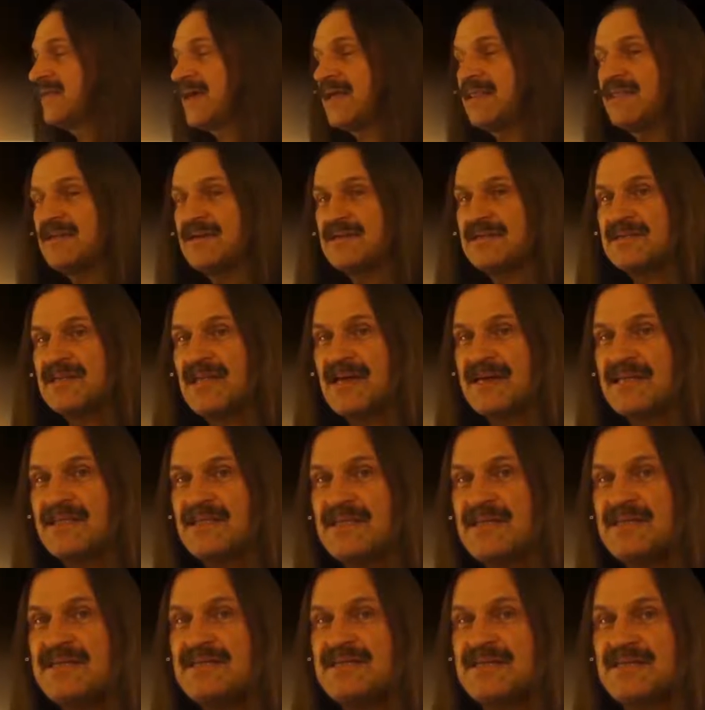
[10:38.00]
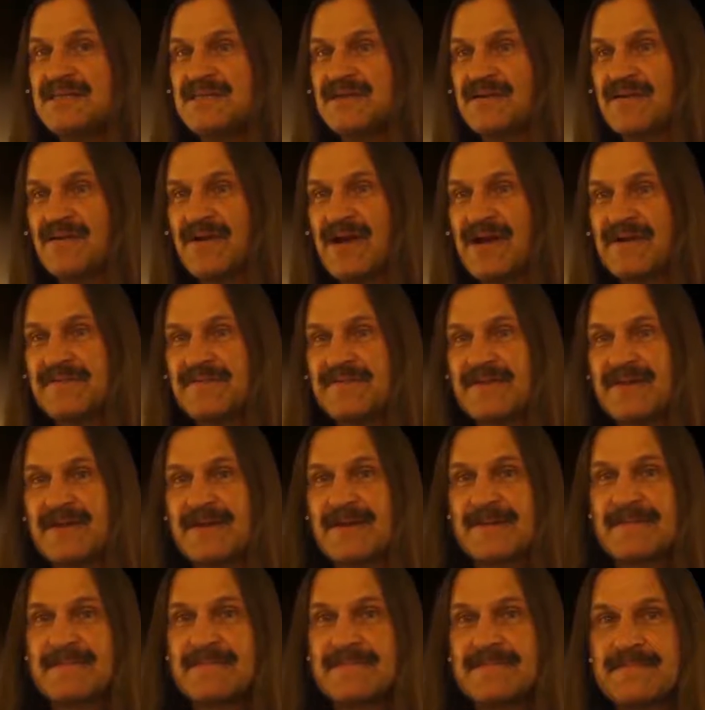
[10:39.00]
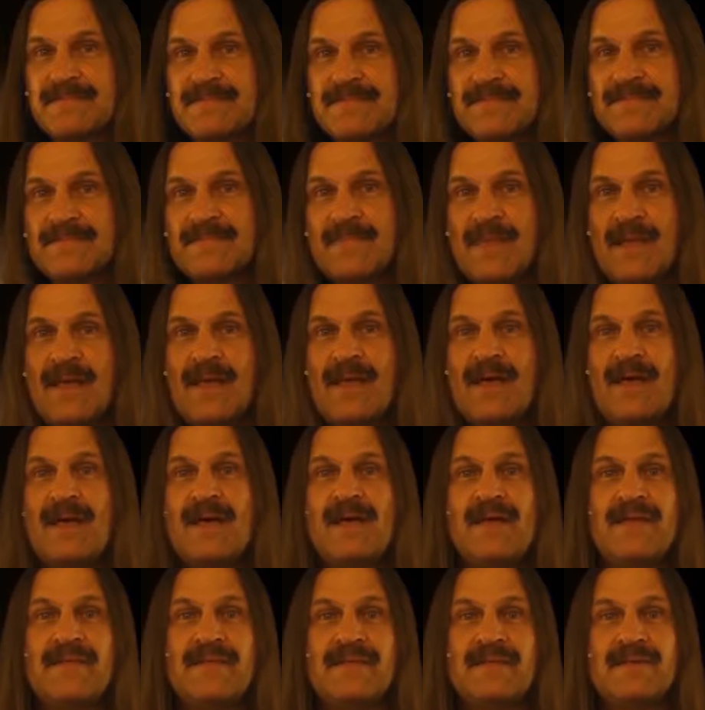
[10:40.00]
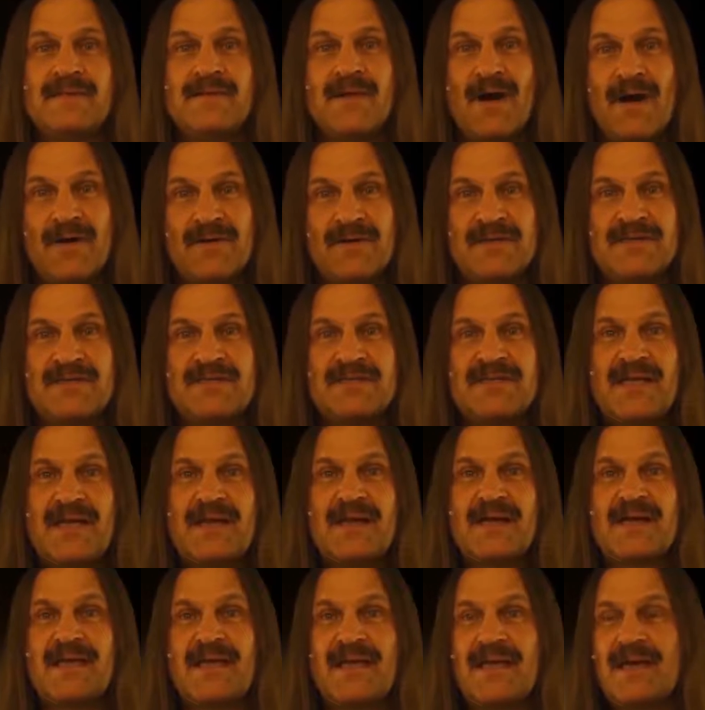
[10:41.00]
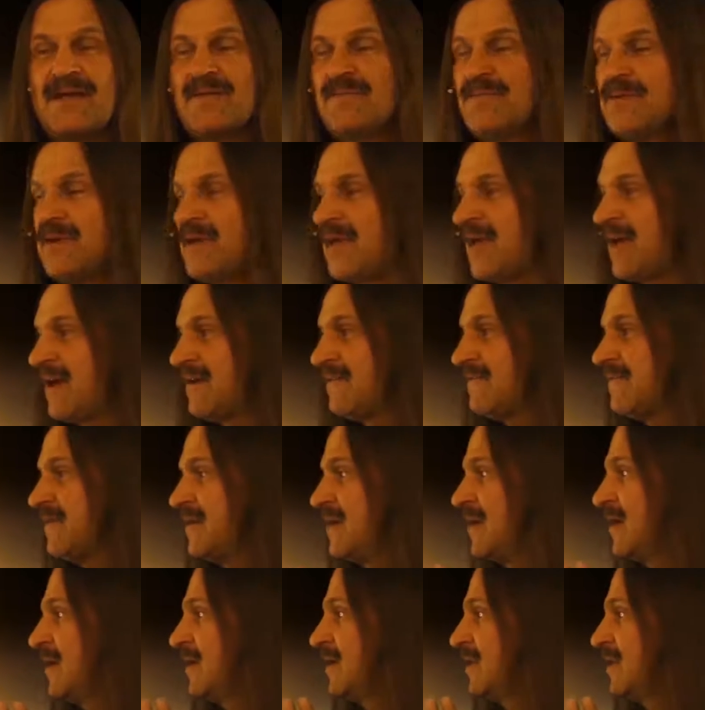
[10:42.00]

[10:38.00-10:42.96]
that looks like this in the graphic. Notice that again we have